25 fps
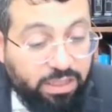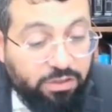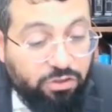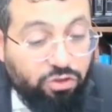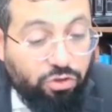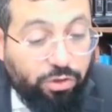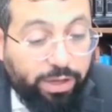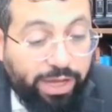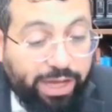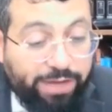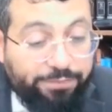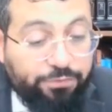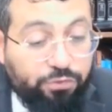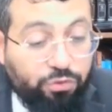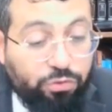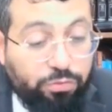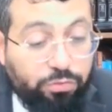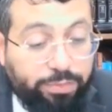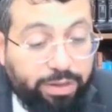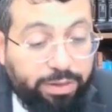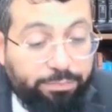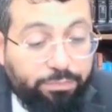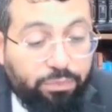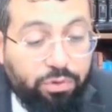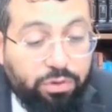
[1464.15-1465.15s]
You have to
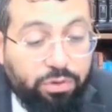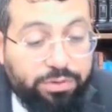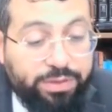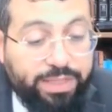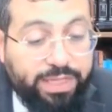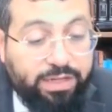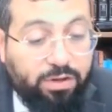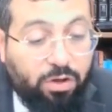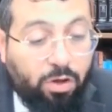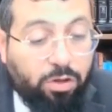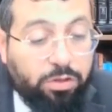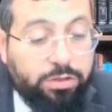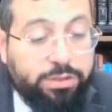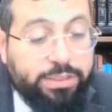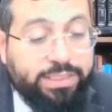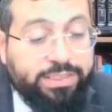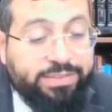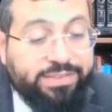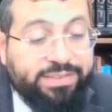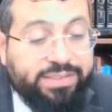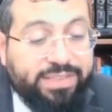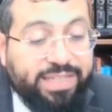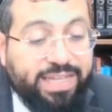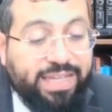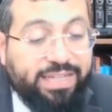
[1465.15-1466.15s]
remember that on
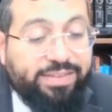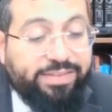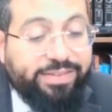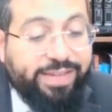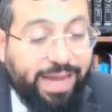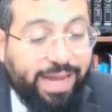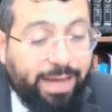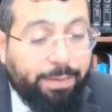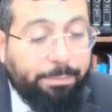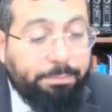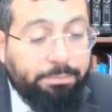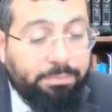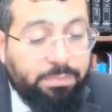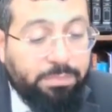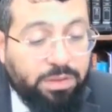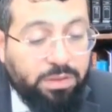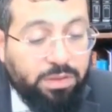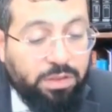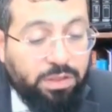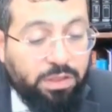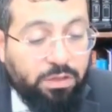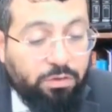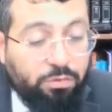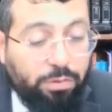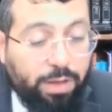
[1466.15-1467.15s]
nizket tam,
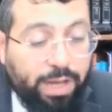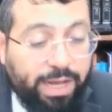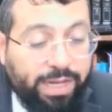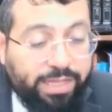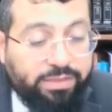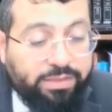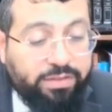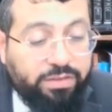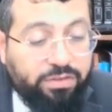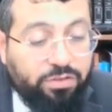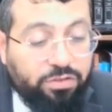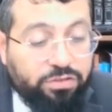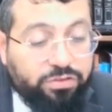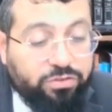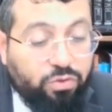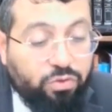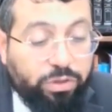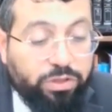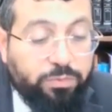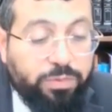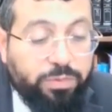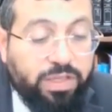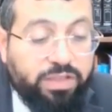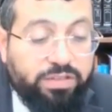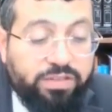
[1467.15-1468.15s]
right? There's
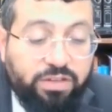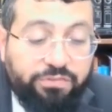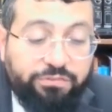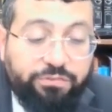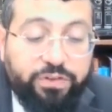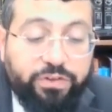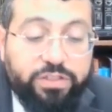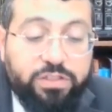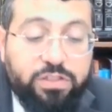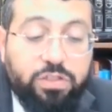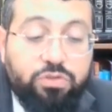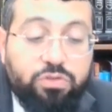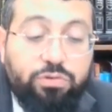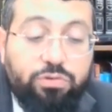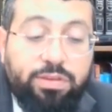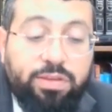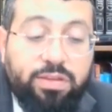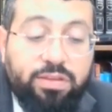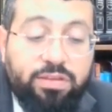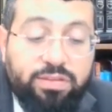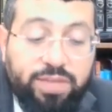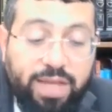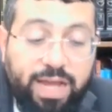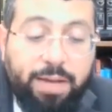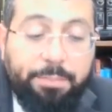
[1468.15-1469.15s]
going to be a difference between
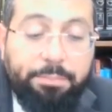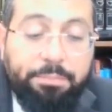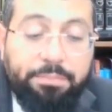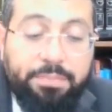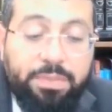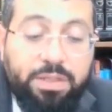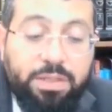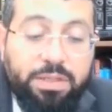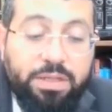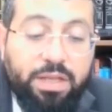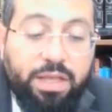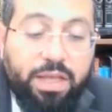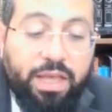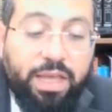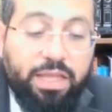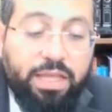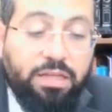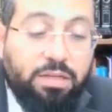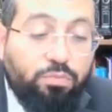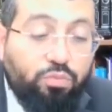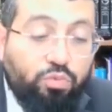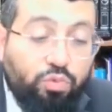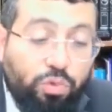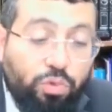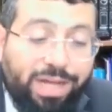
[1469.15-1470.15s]
the tam
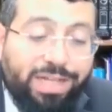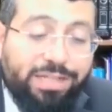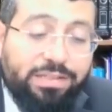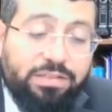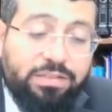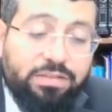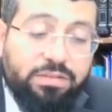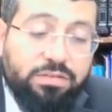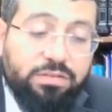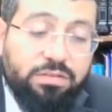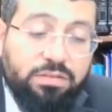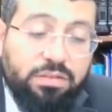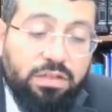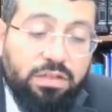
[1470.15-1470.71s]
and the muad.